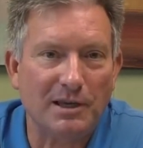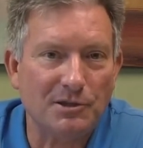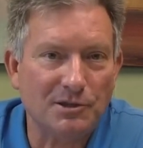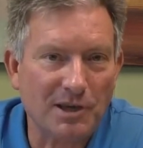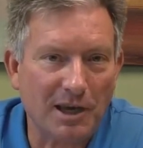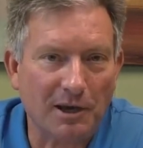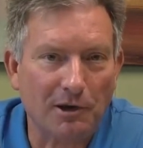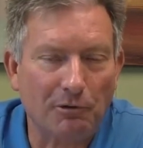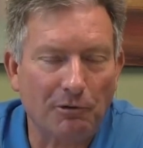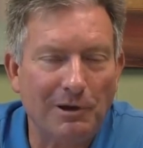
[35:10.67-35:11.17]
in
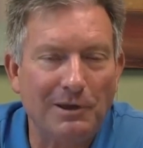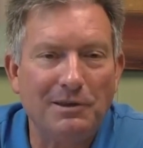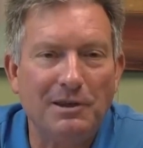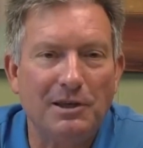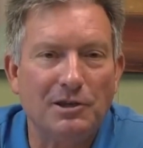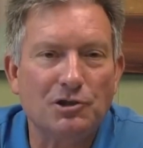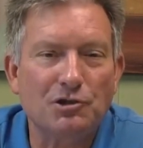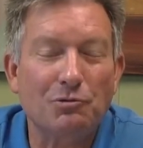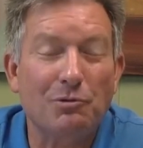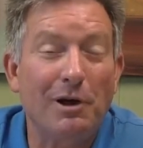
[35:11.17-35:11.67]
2
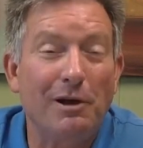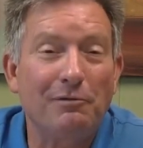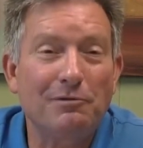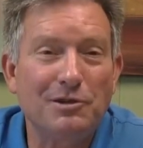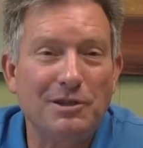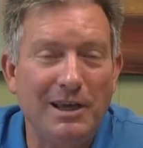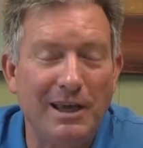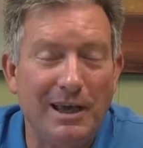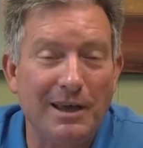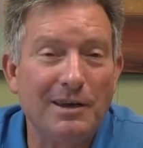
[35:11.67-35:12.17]
Corinthians
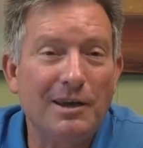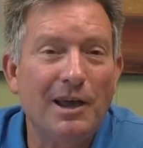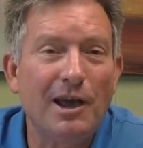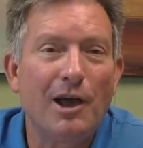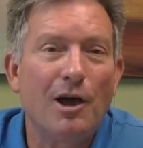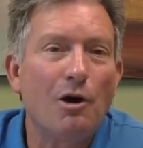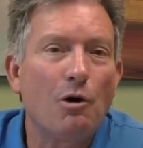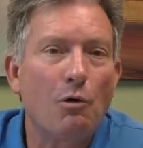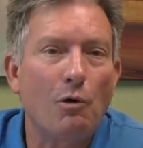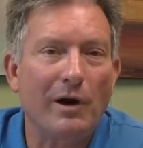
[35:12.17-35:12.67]
12:10,
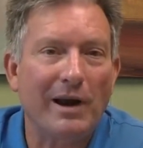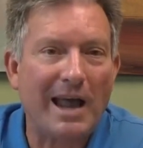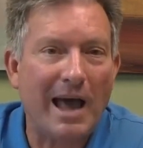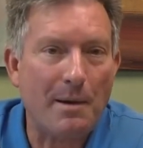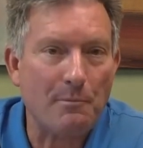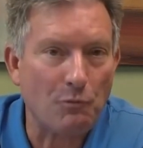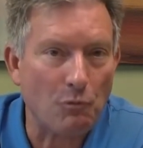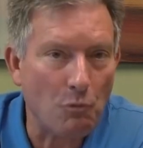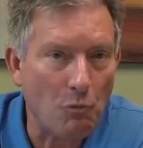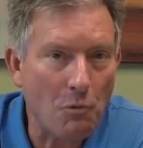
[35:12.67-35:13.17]
when
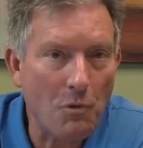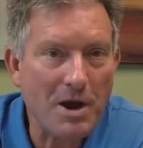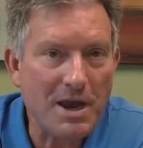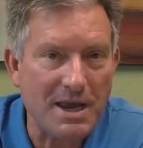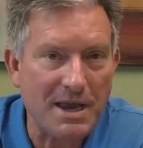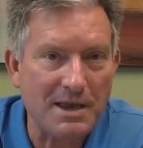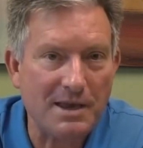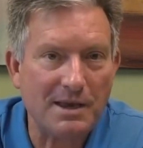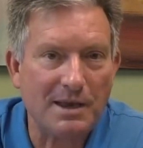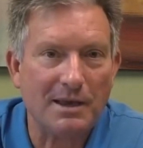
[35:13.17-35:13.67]
I'm
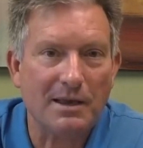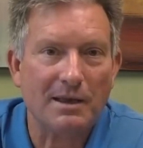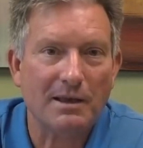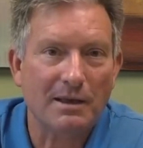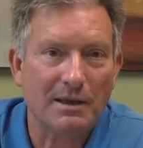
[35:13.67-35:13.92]
weak,